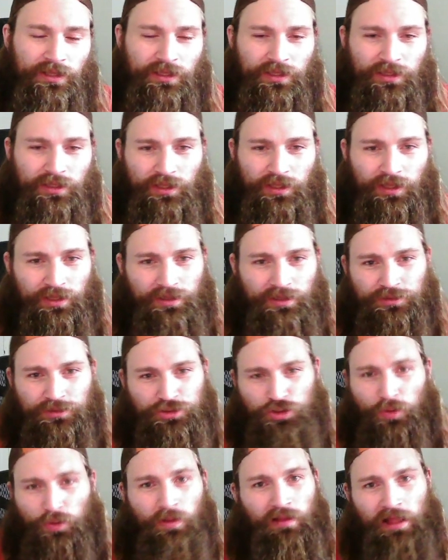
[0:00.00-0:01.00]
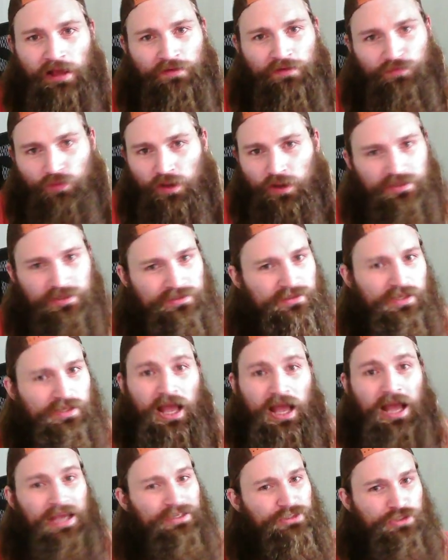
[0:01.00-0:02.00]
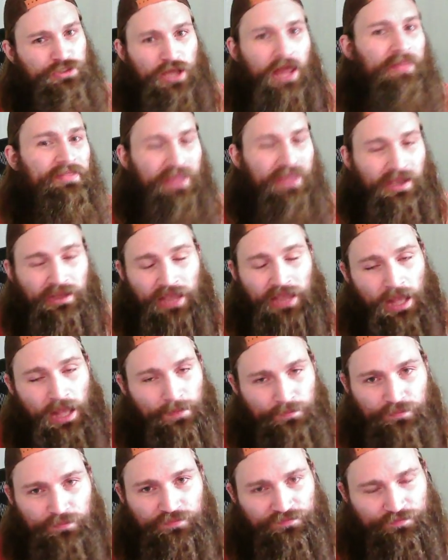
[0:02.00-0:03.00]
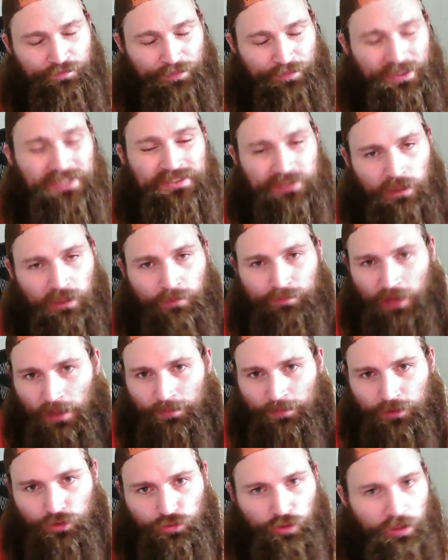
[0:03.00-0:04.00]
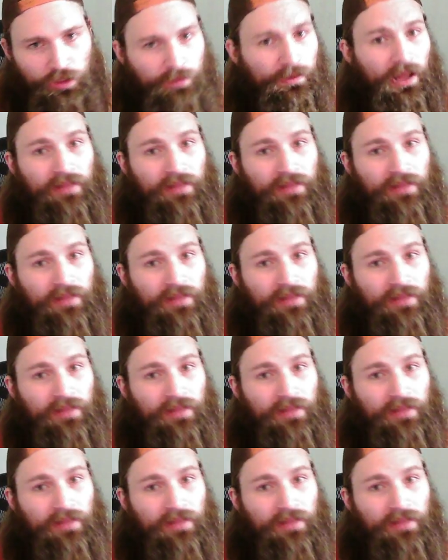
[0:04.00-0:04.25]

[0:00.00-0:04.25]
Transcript: Joel Alvarez, I think beats up Bobby Green.